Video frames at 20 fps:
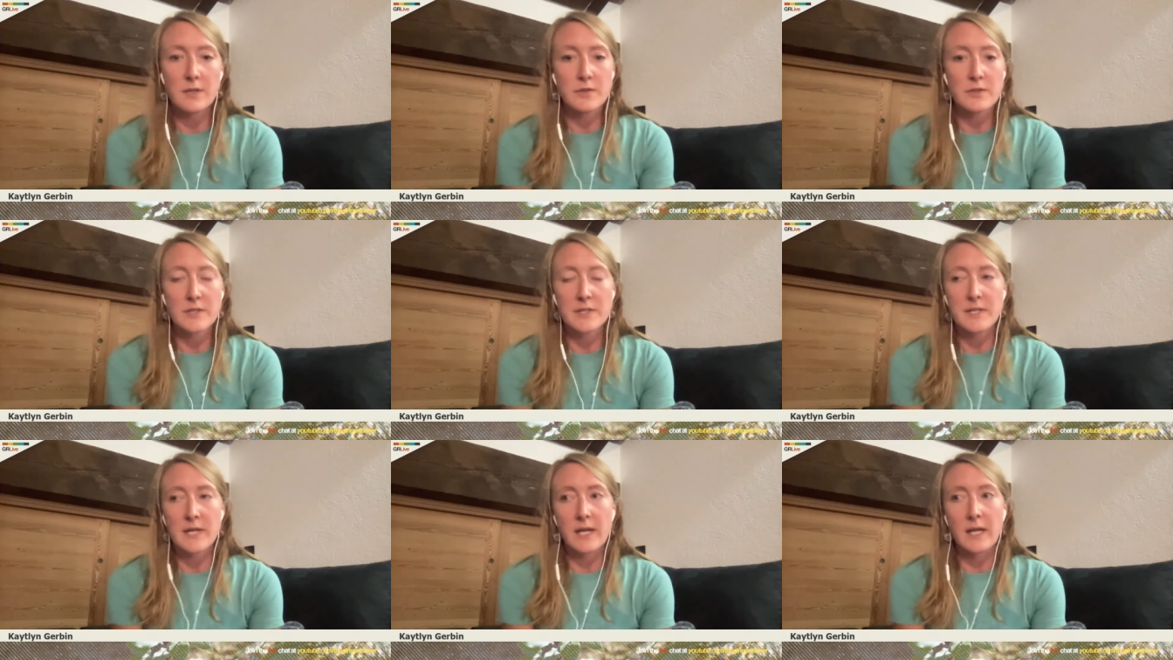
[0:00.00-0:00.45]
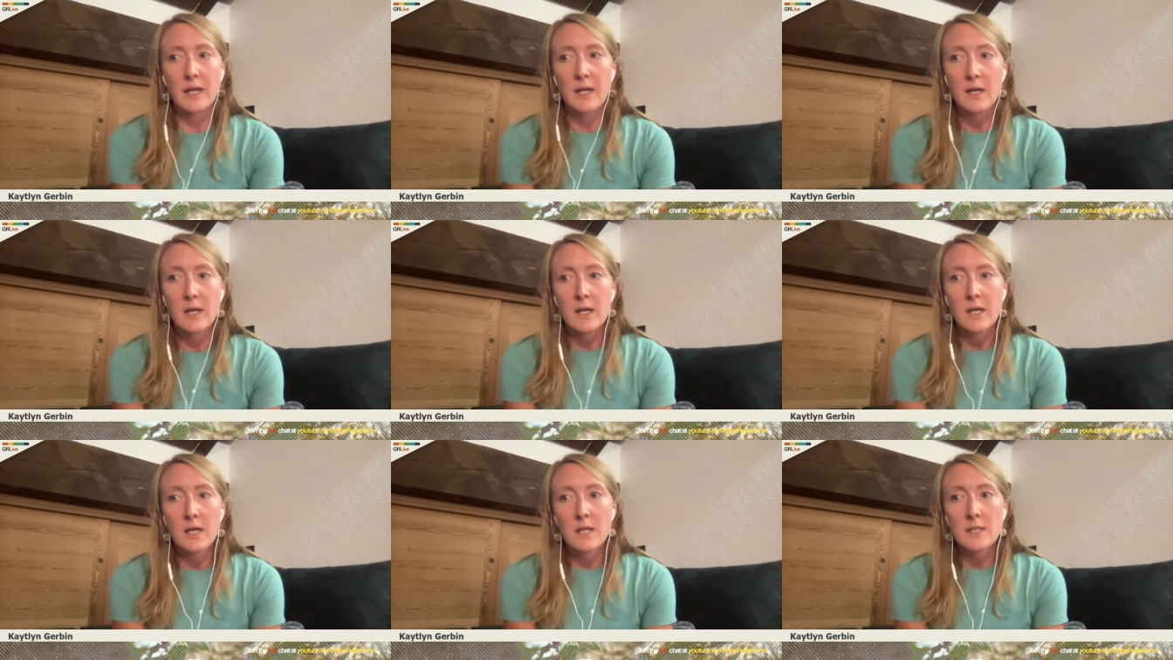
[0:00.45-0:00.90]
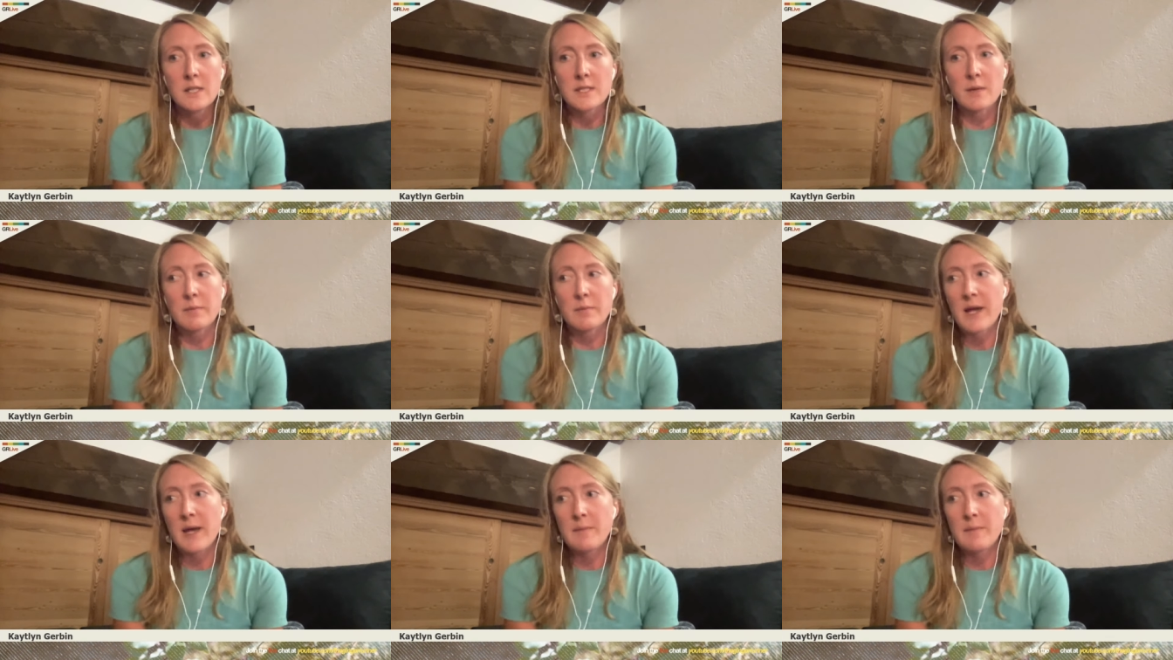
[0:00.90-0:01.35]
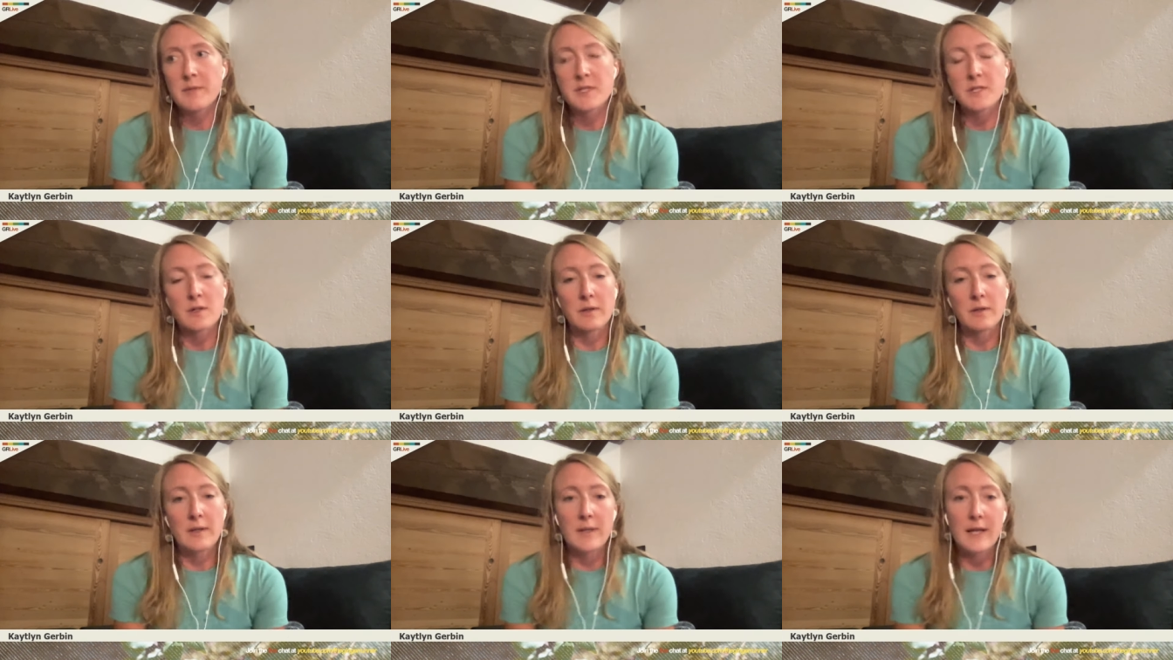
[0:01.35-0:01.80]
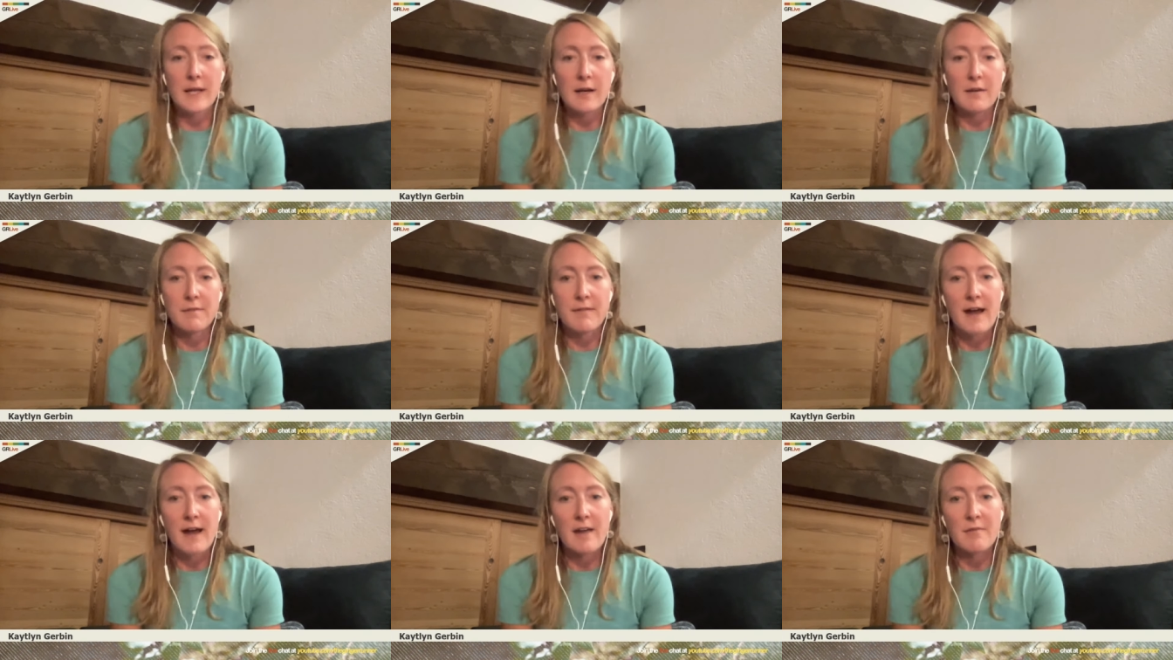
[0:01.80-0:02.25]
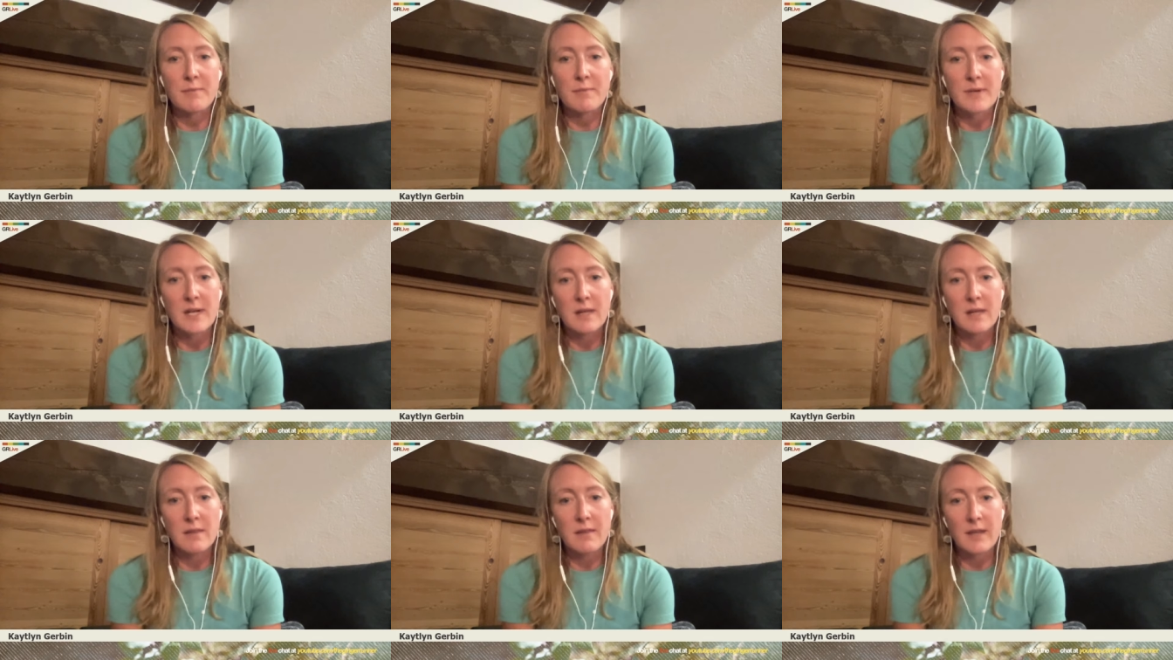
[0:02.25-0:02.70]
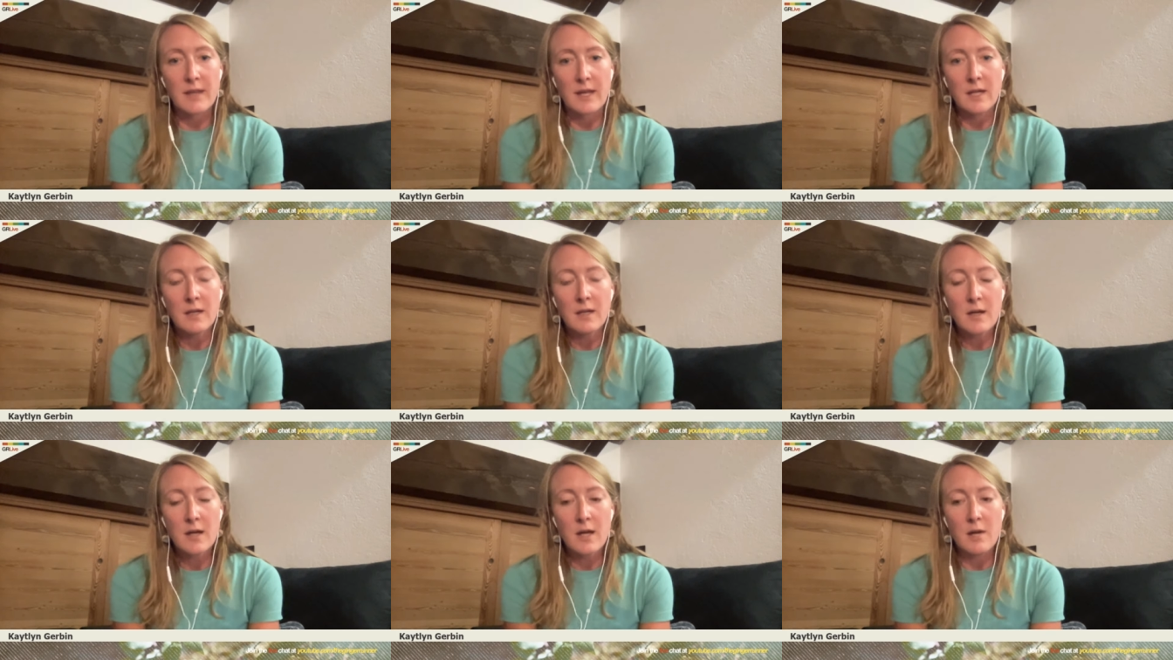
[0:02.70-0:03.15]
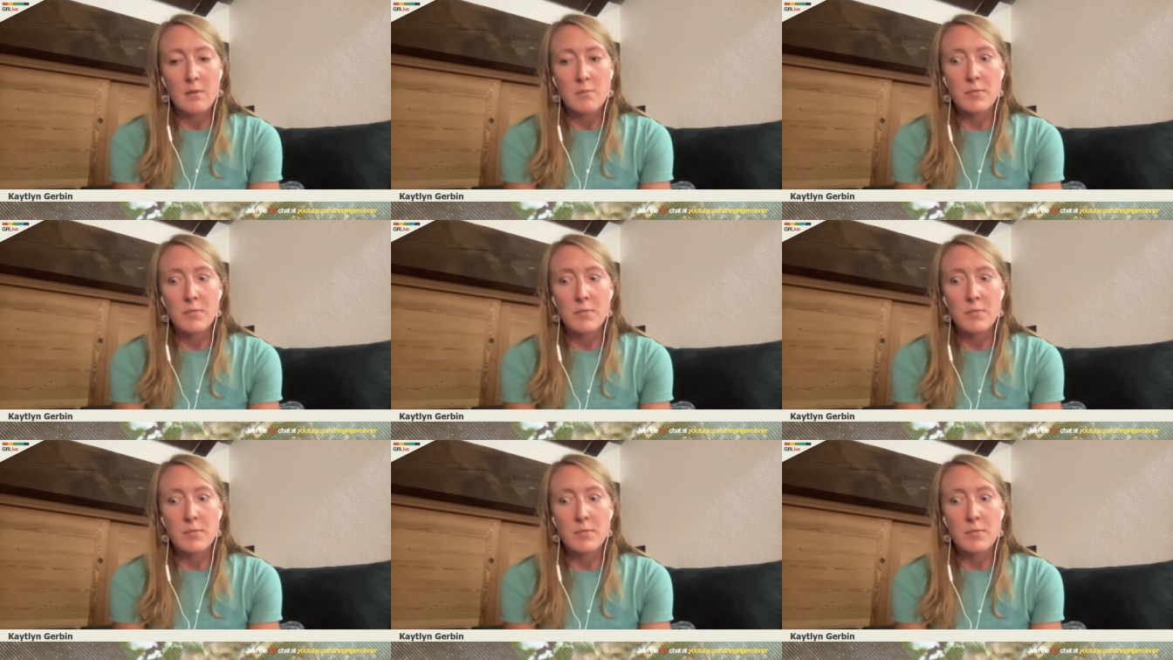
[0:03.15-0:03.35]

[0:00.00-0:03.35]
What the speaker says: And it's just like, sometimes it's only like a 5-minute thing.